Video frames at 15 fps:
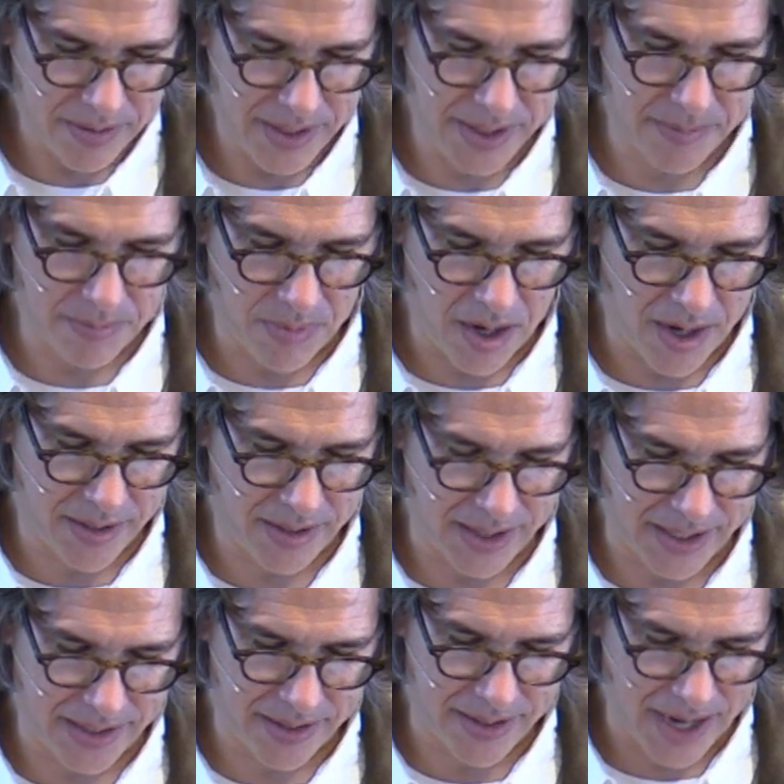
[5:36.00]
in
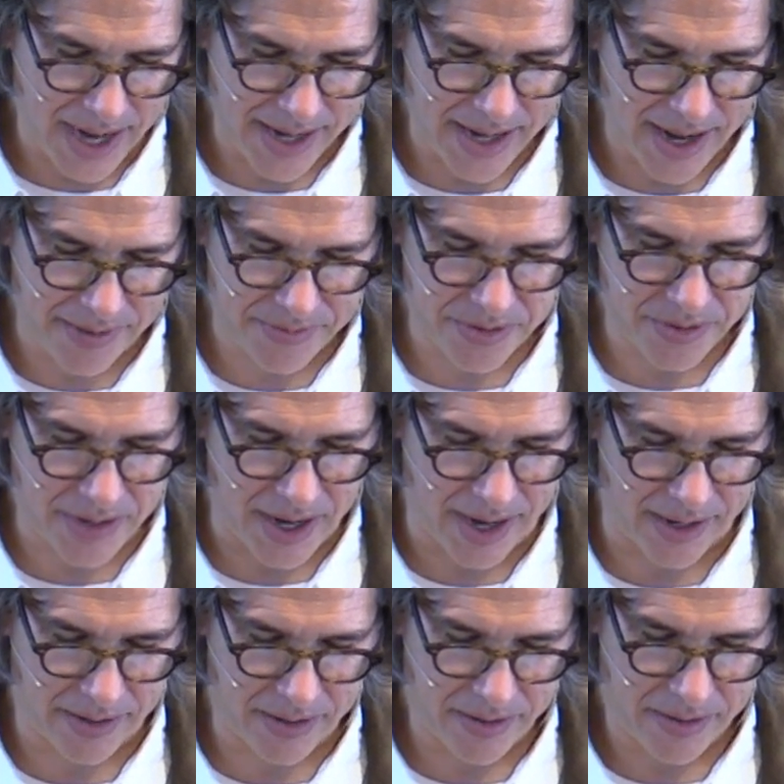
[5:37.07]
Magdalen, night after
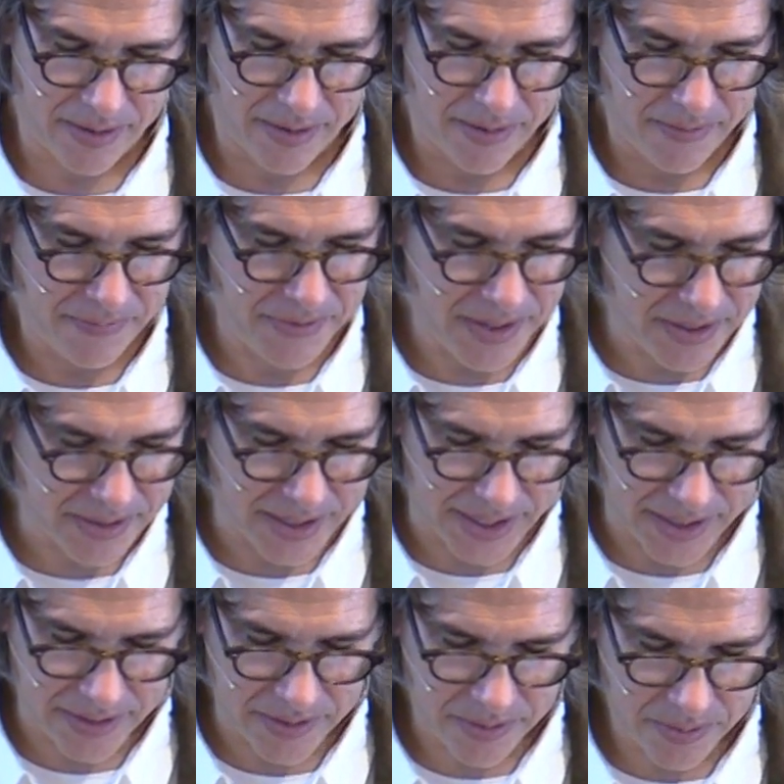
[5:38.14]
night,
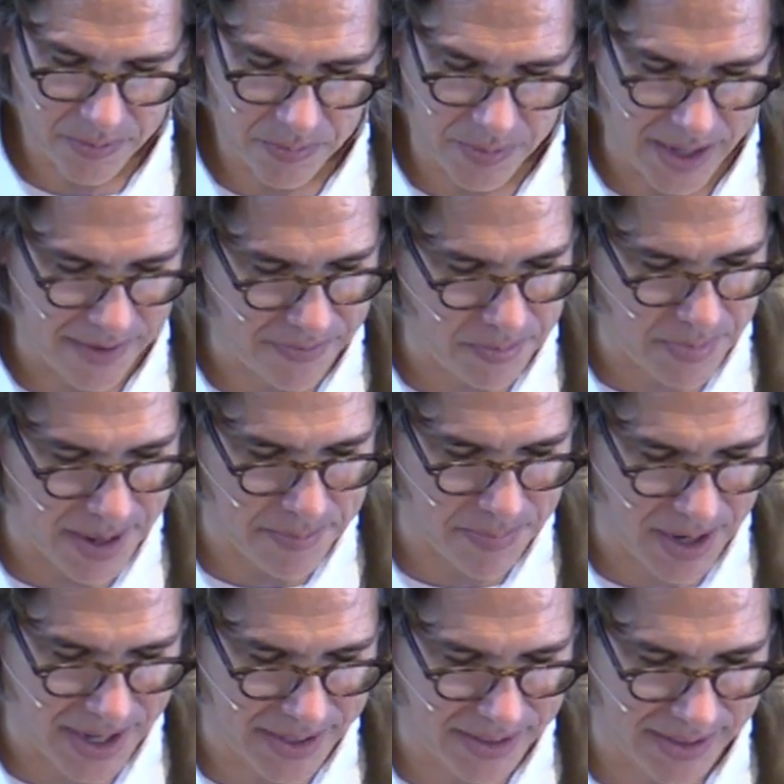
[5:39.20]
feeling, whenever my
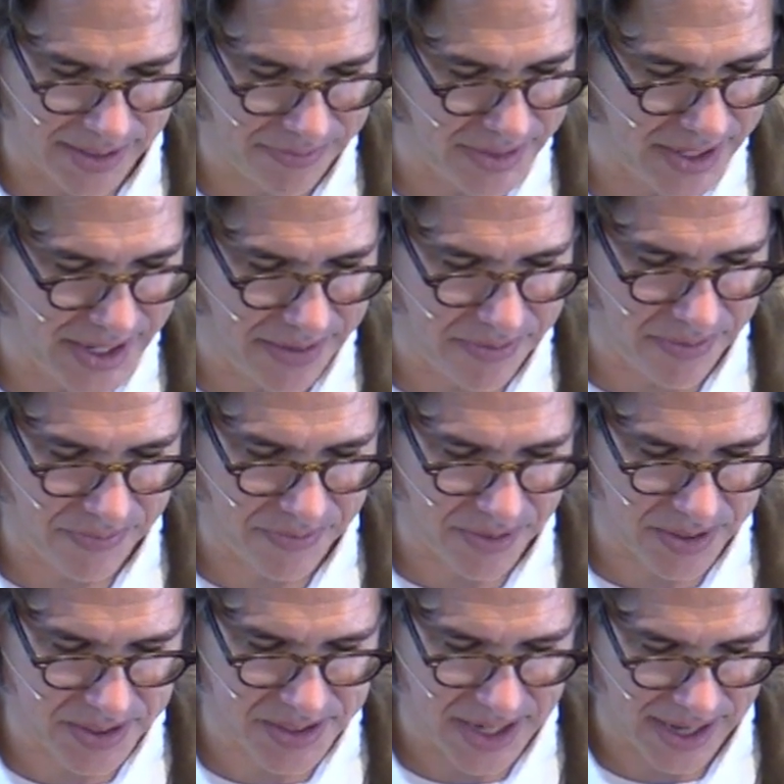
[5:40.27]
mind lifted even for
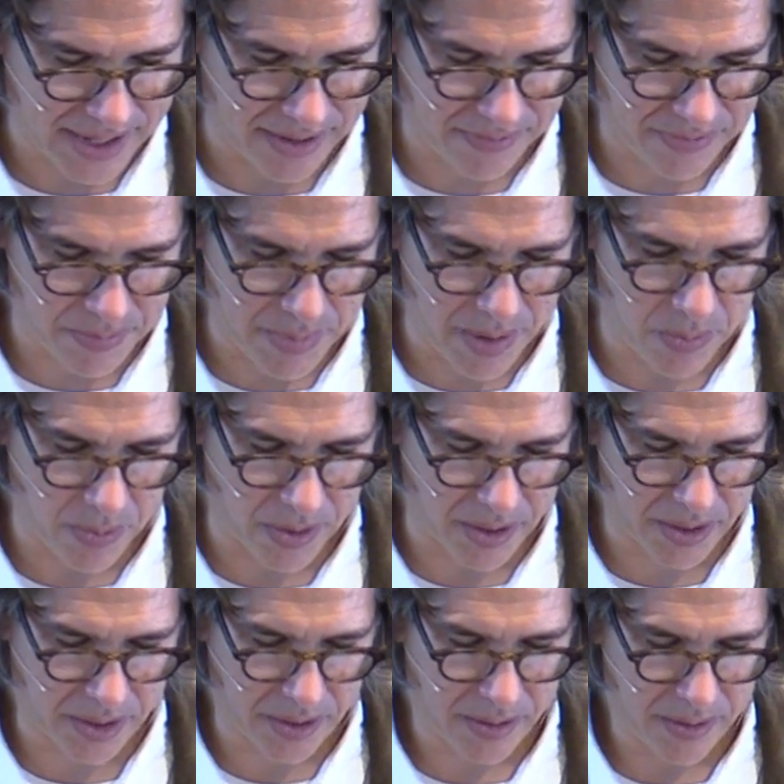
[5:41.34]
a second from my
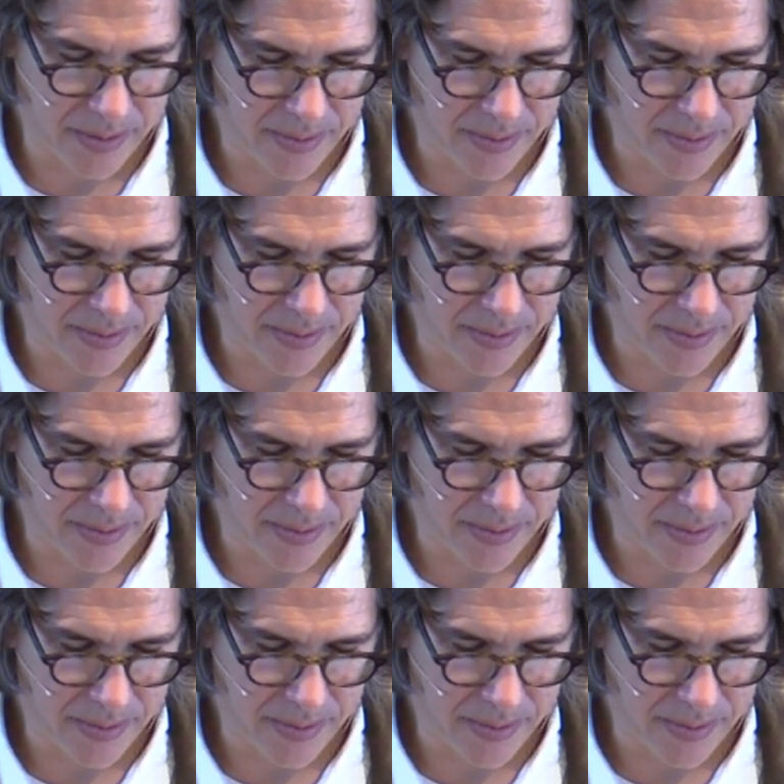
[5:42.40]
work,